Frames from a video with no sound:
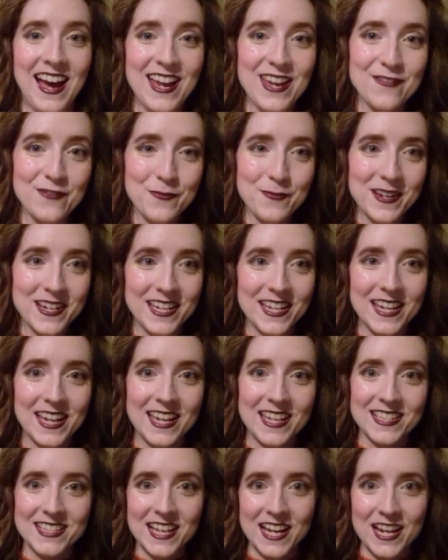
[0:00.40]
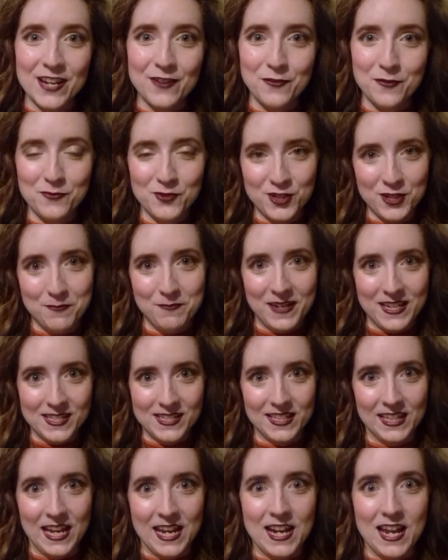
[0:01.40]
Hi everybody, it's Hannah from
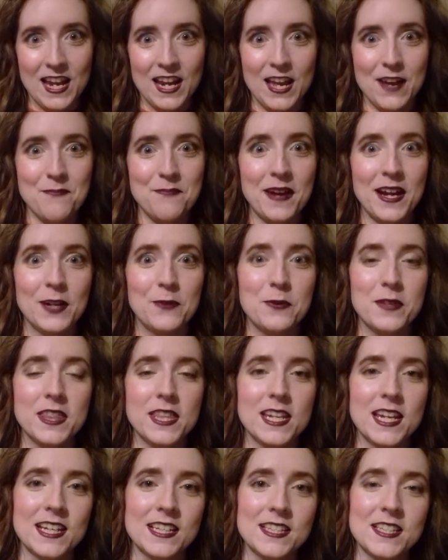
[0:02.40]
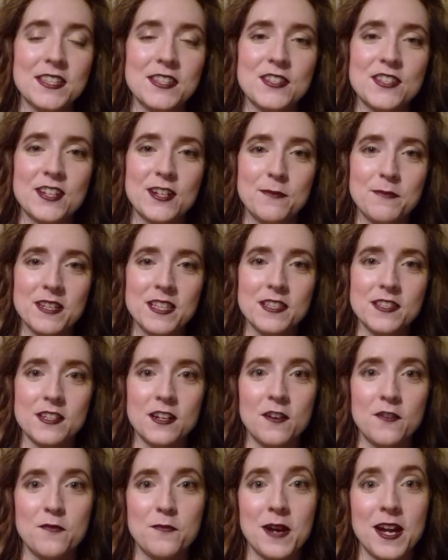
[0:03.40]
Dreambakes again, and I'm back with the next instalment
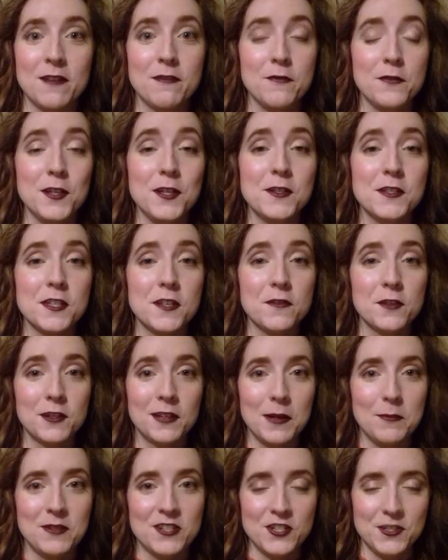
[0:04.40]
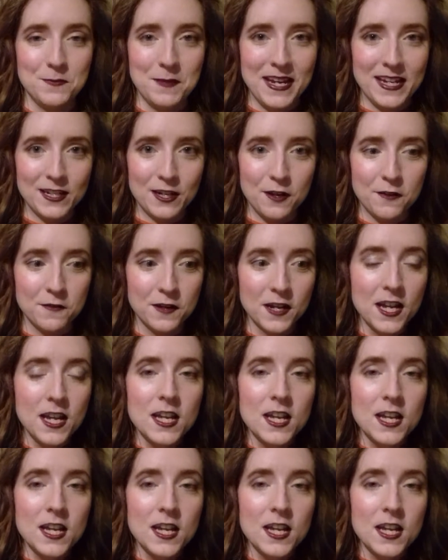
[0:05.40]
of my reviews of the Great British Bake Off.